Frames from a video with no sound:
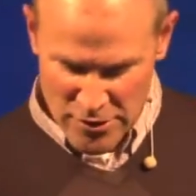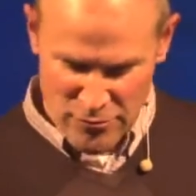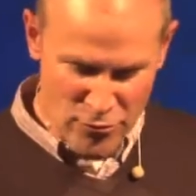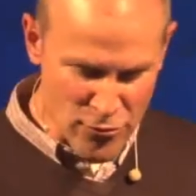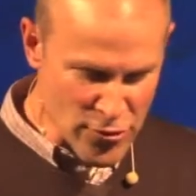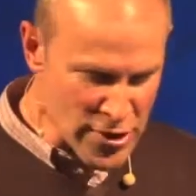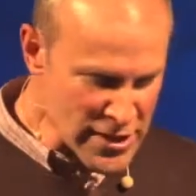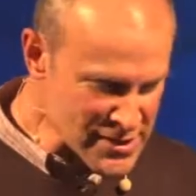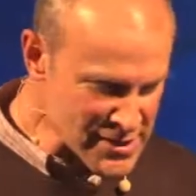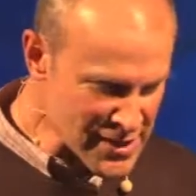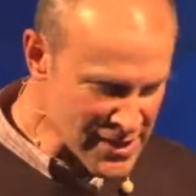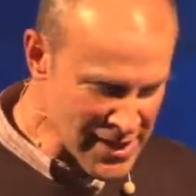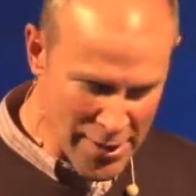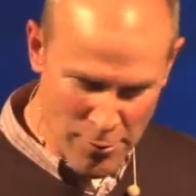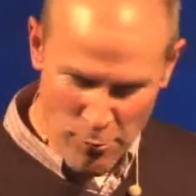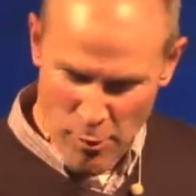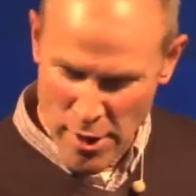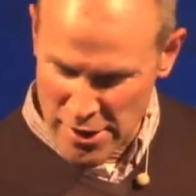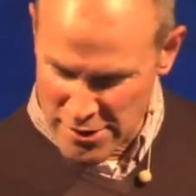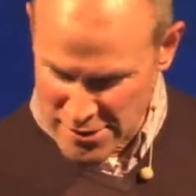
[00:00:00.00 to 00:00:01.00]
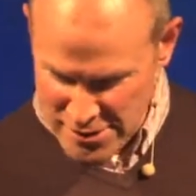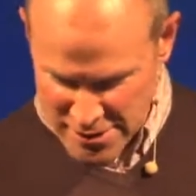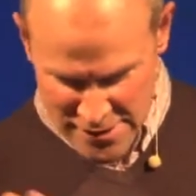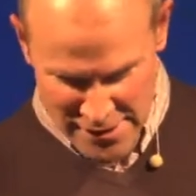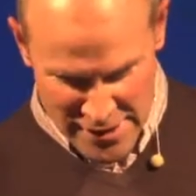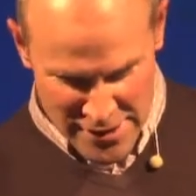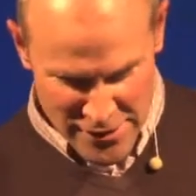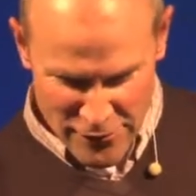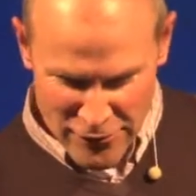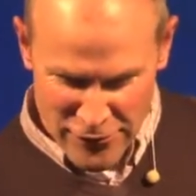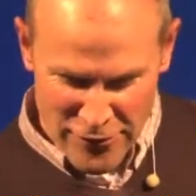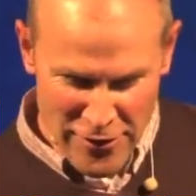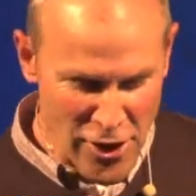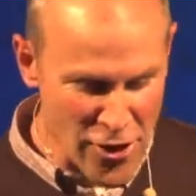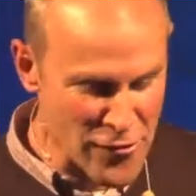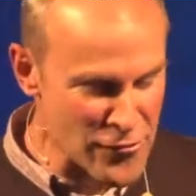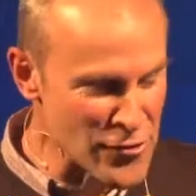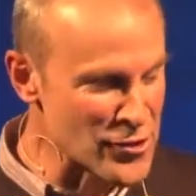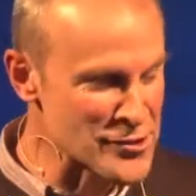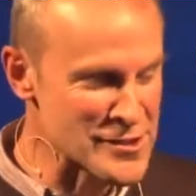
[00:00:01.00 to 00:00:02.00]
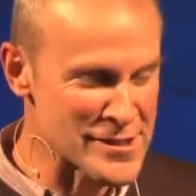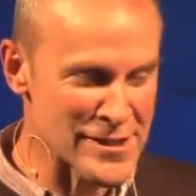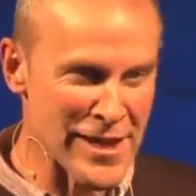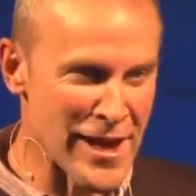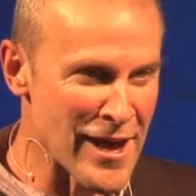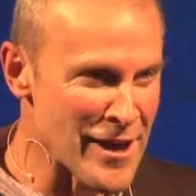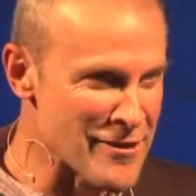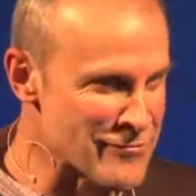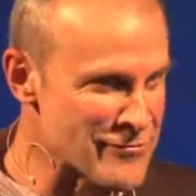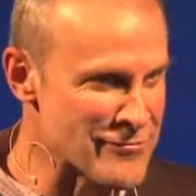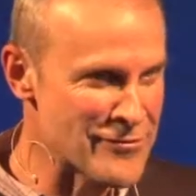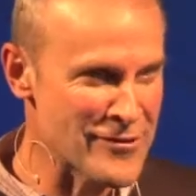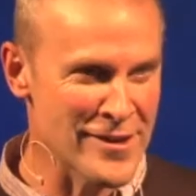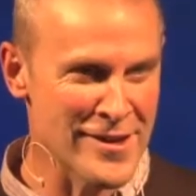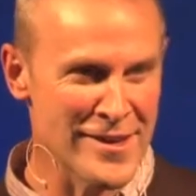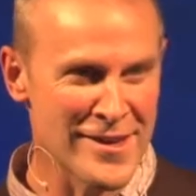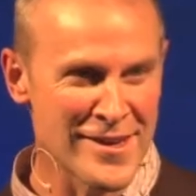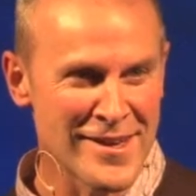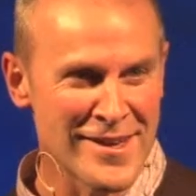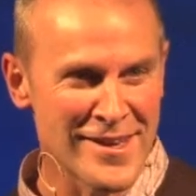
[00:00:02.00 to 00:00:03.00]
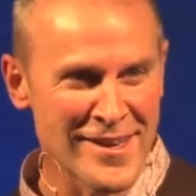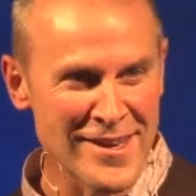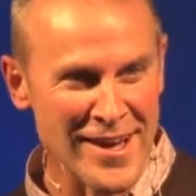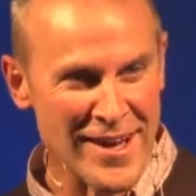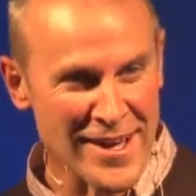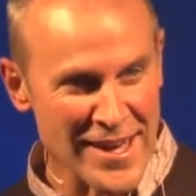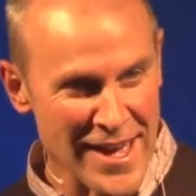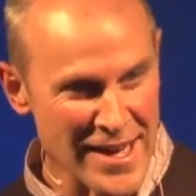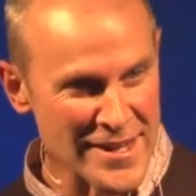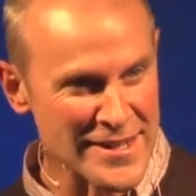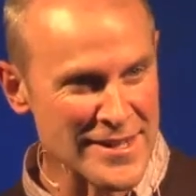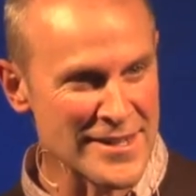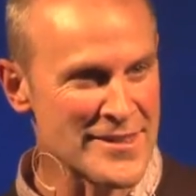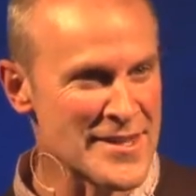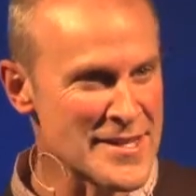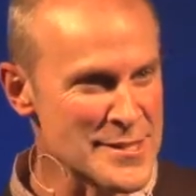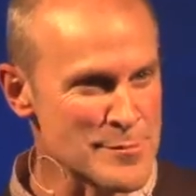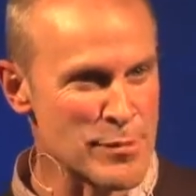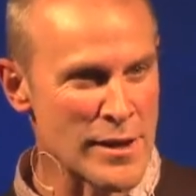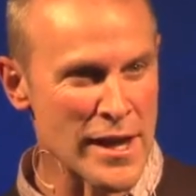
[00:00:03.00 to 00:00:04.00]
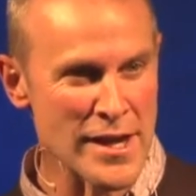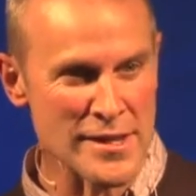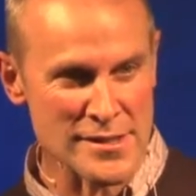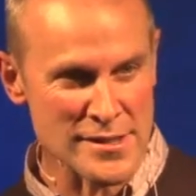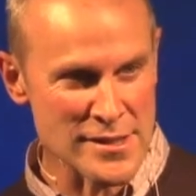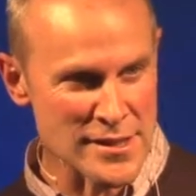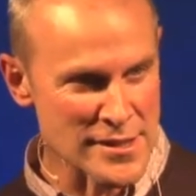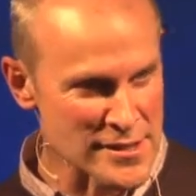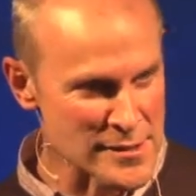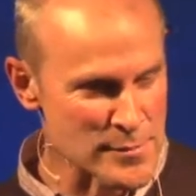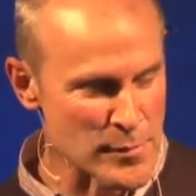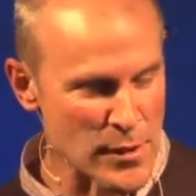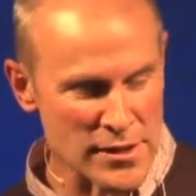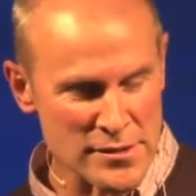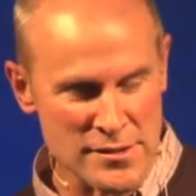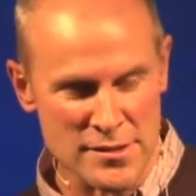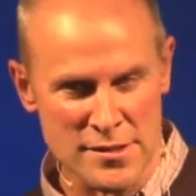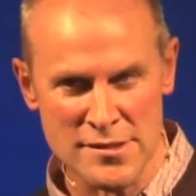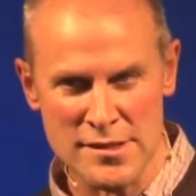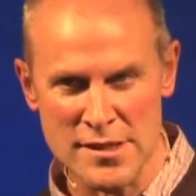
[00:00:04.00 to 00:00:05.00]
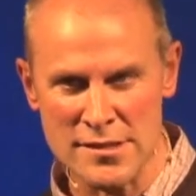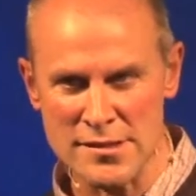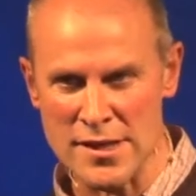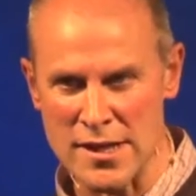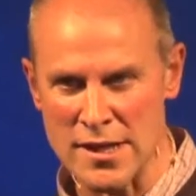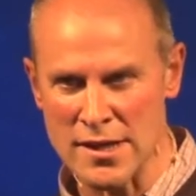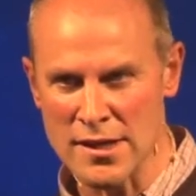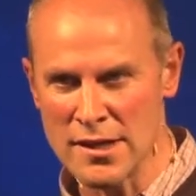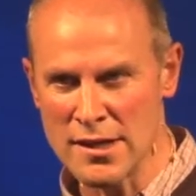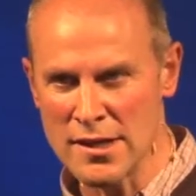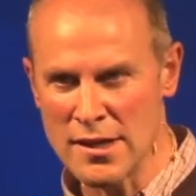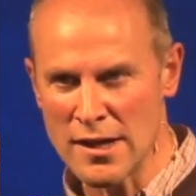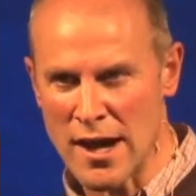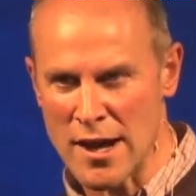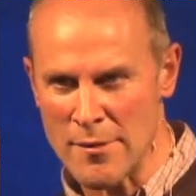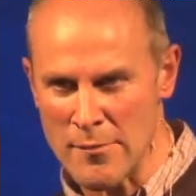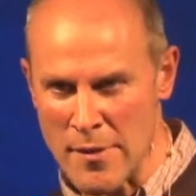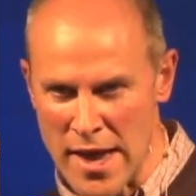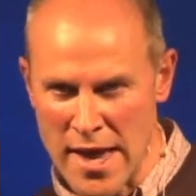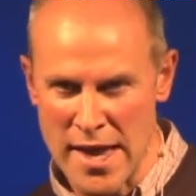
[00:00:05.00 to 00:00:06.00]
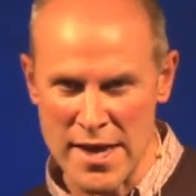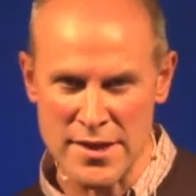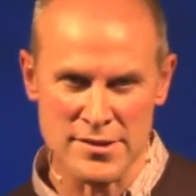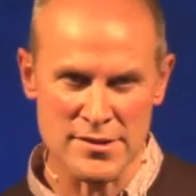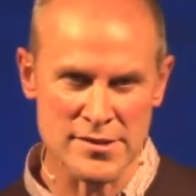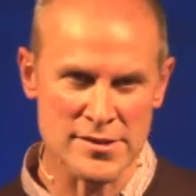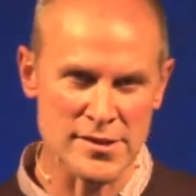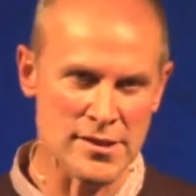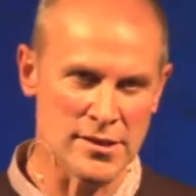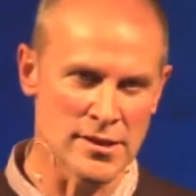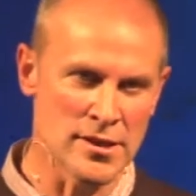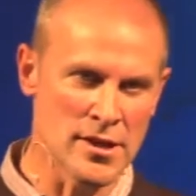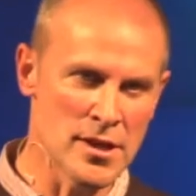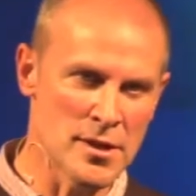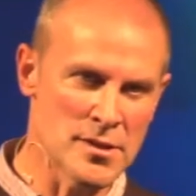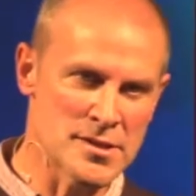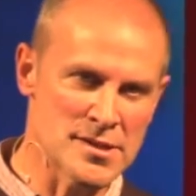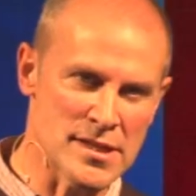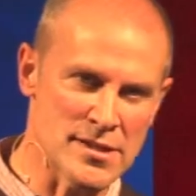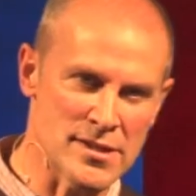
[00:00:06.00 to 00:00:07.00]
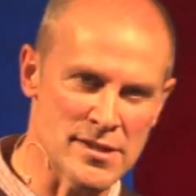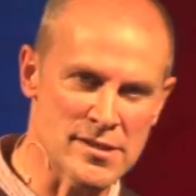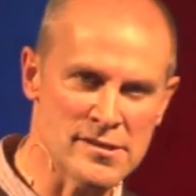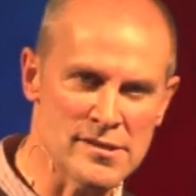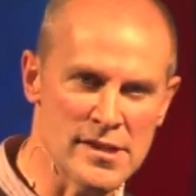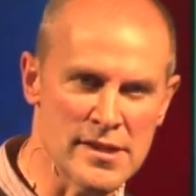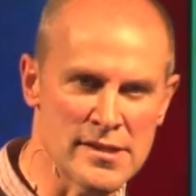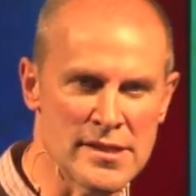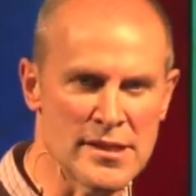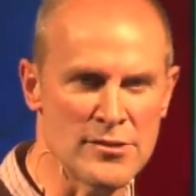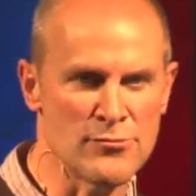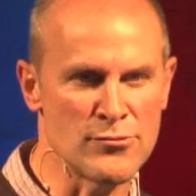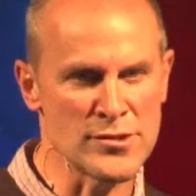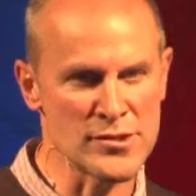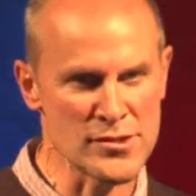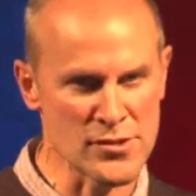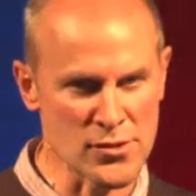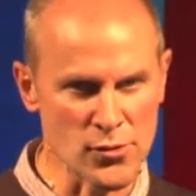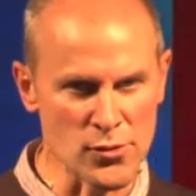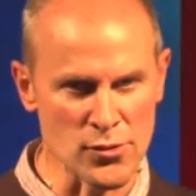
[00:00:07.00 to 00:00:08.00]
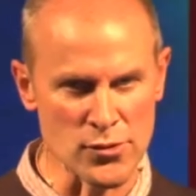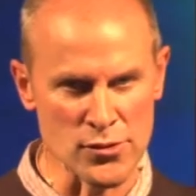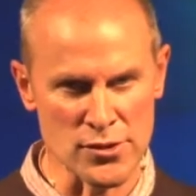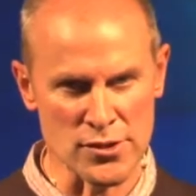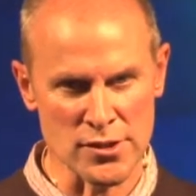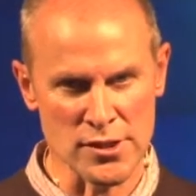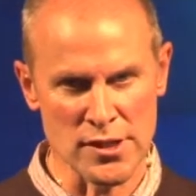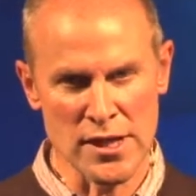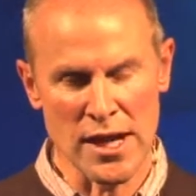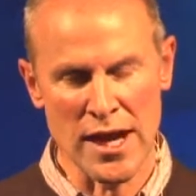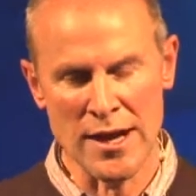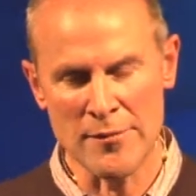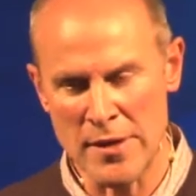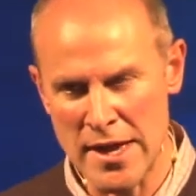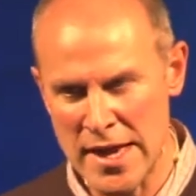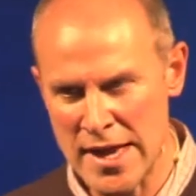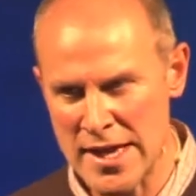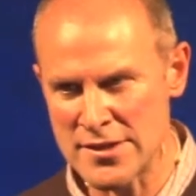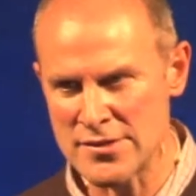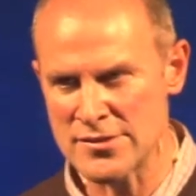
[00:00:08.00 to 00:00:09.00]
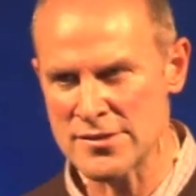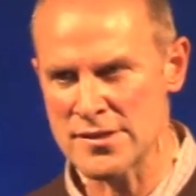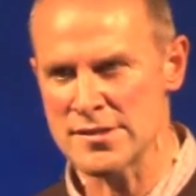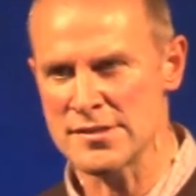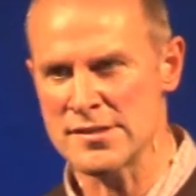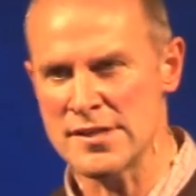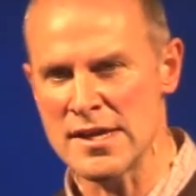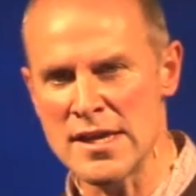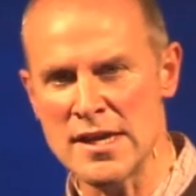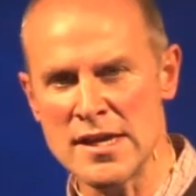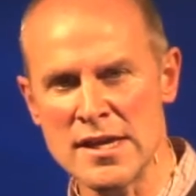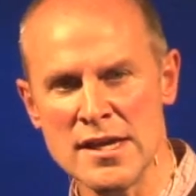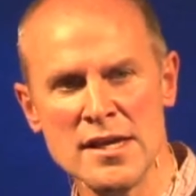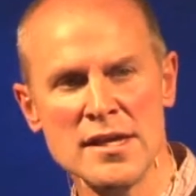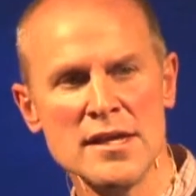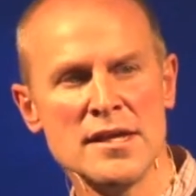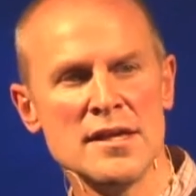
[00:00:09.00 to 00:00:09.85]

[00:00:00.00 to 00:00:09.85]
of redigging wells, to see the flow of God's life again in this place and in this part of the city. I'm in to see the city restored. I'm in to see